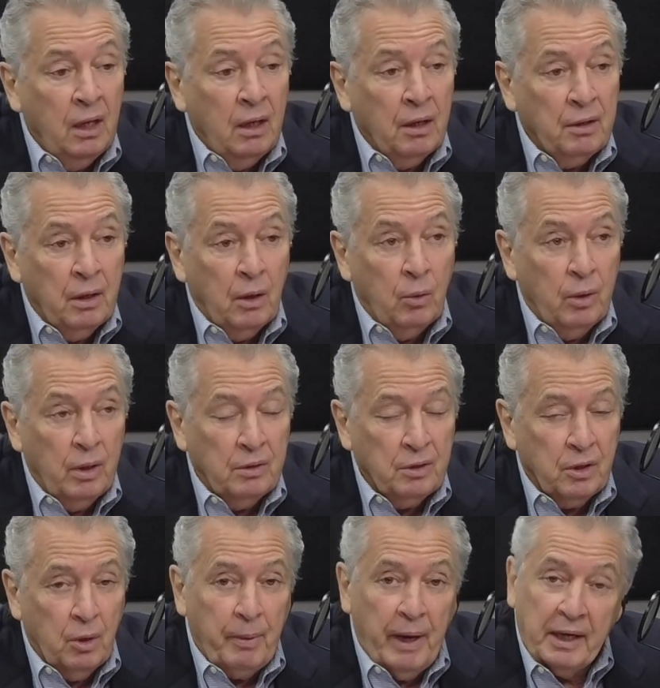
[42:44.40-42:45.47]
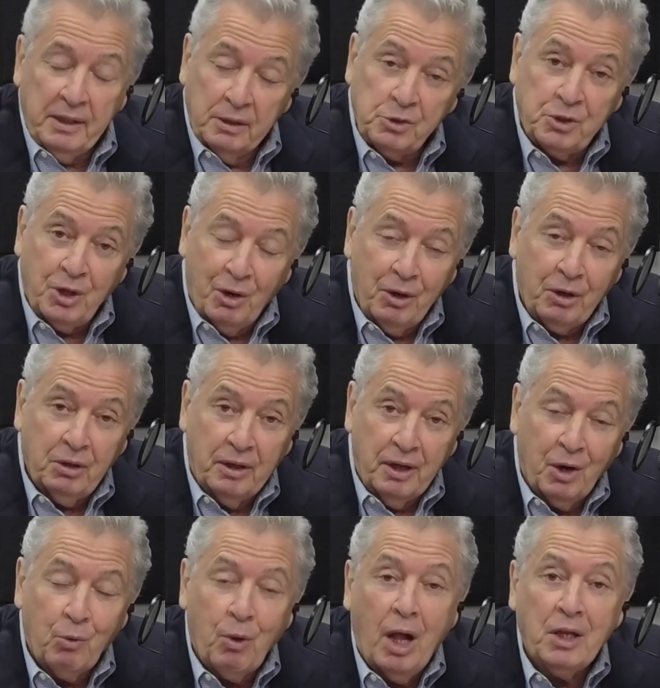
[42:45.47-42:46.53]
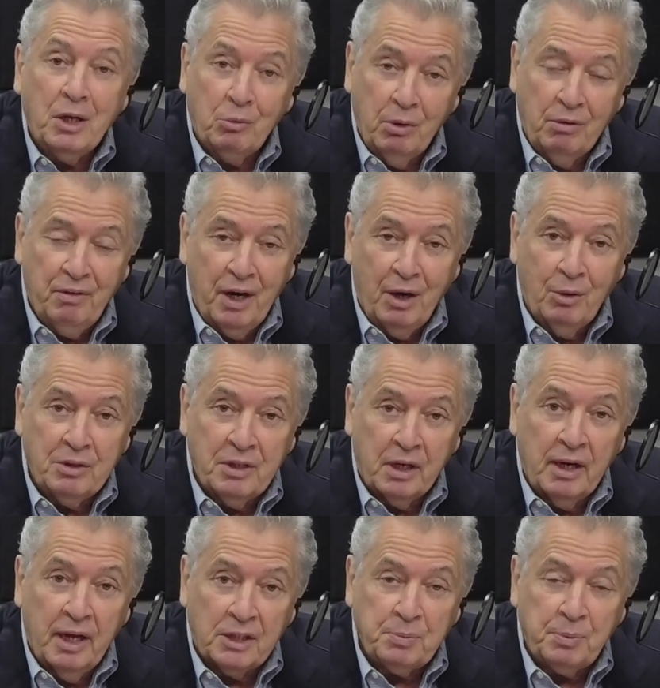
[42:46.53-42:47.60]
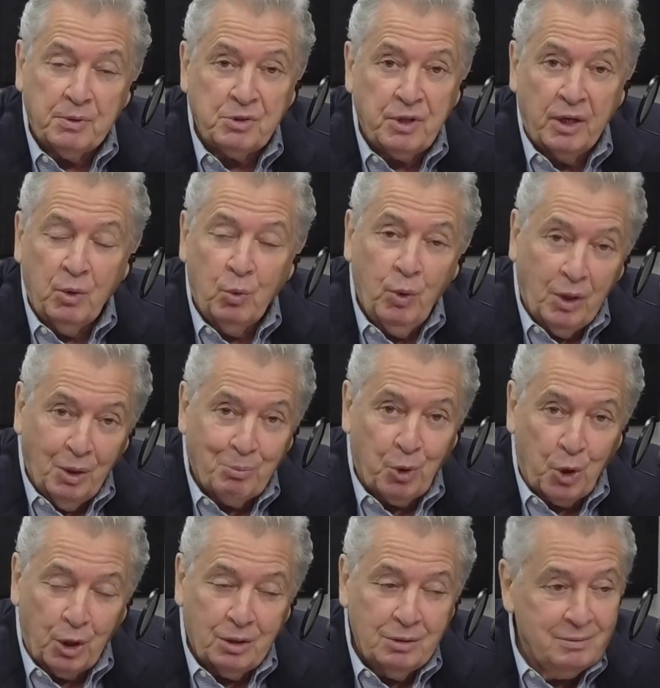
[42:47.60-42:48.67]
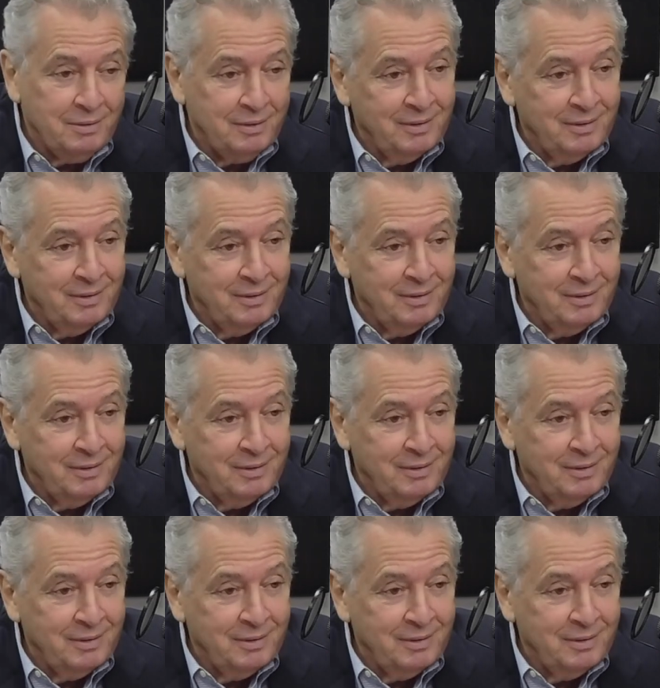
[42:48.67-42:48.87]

You know, to go back historically, Geraldo Rivera did an expose on Willowbrook.